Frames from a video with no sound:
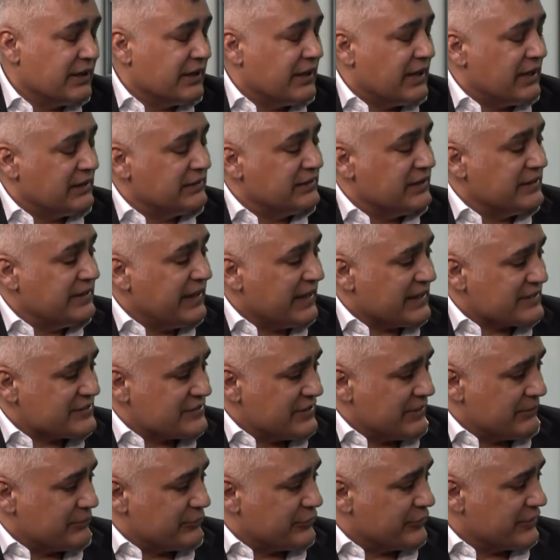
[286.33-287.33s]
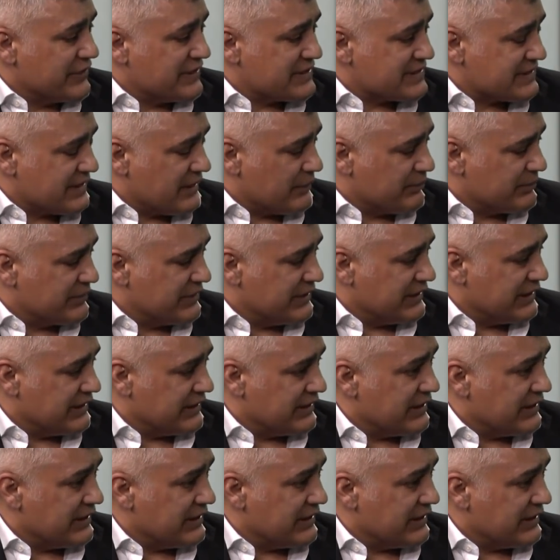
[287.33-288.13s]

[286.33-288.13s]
And the next step for this company